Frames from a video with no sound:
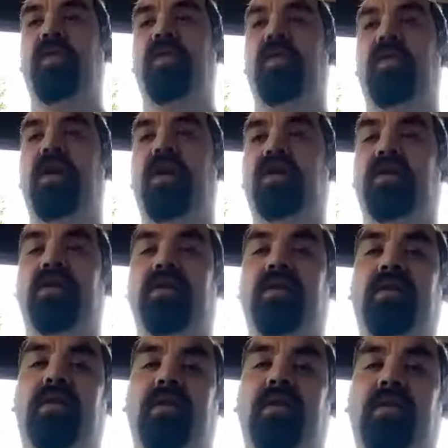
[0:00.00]
in
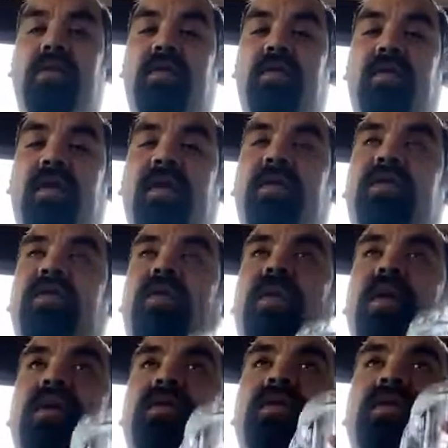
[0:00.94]
Washington, there's some players in
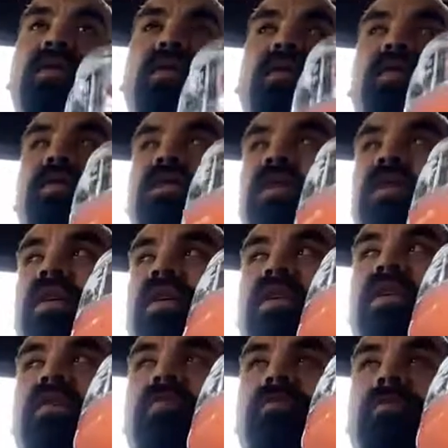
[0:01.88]
Washington who say
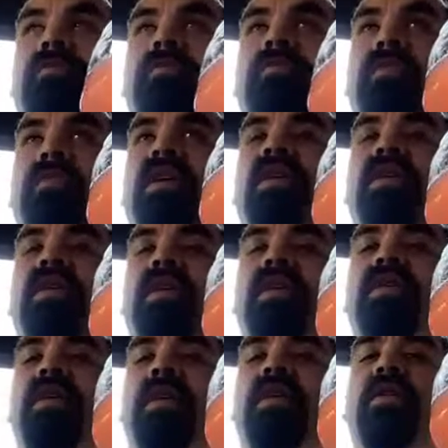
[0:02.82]
that they
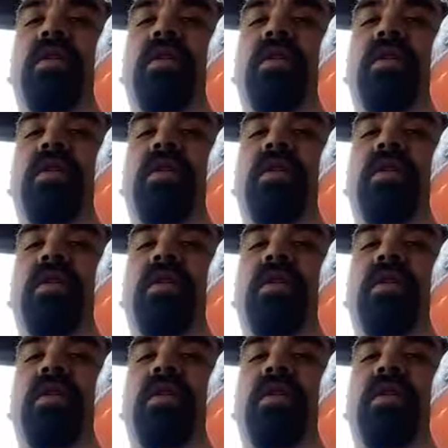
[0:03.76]
think they